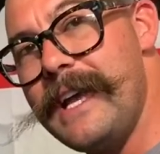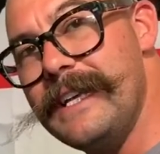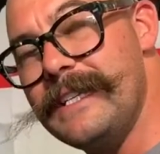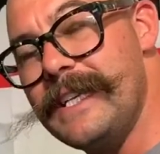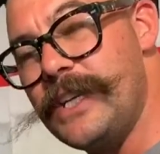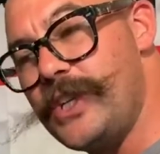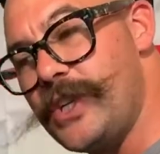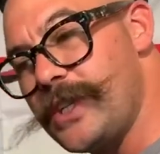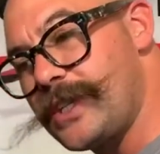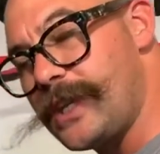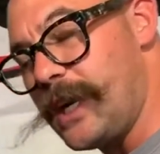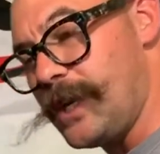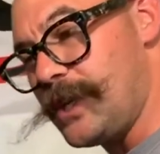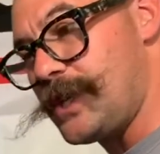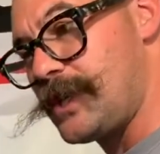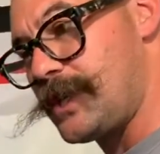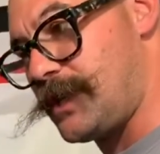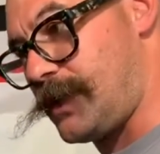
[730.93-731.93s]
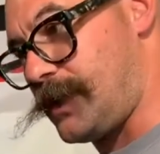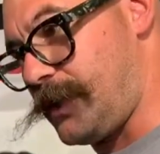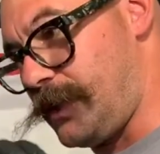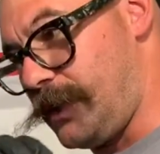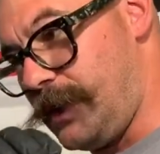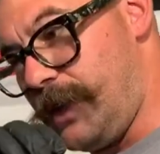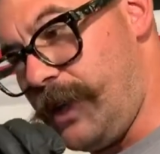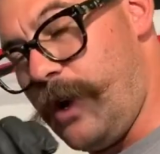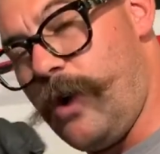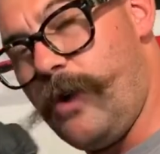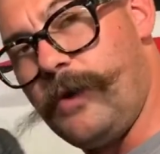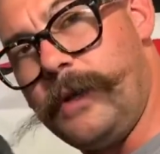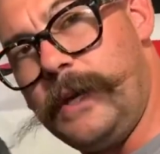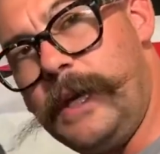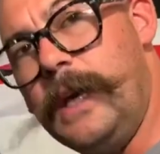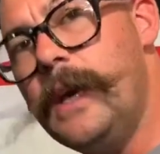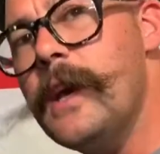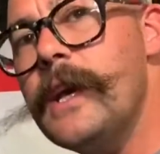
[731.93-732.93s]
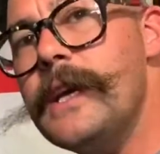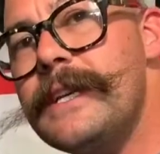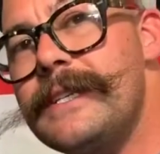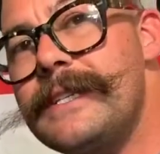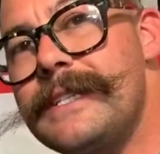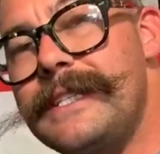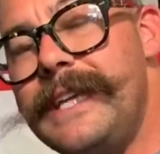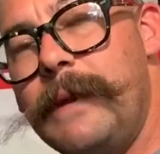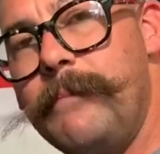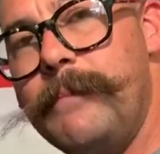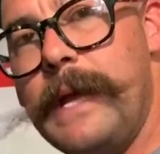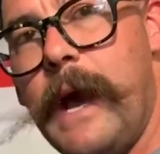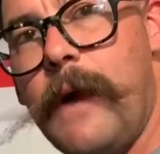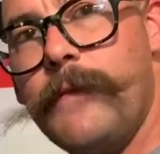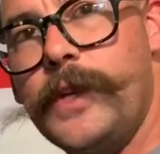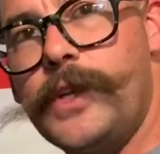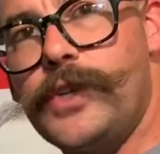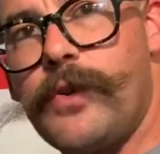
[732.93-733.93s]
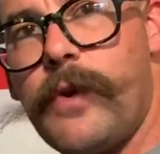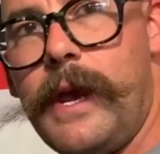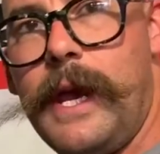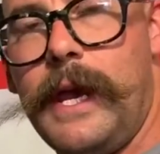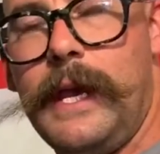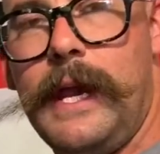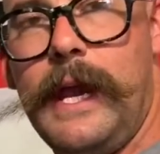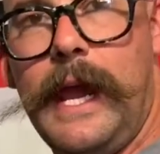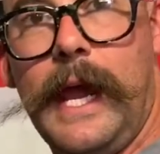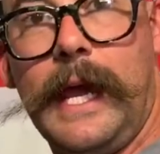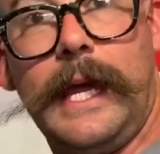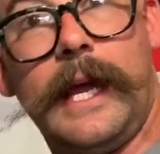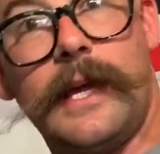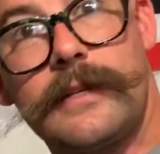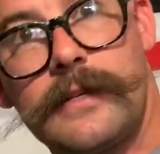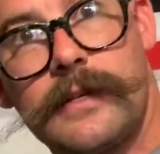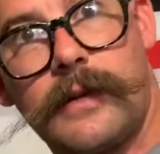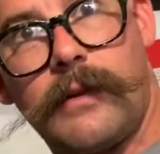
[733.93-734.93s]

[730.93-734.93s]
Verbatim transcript: is it's just gonna slowly seep down the drain and get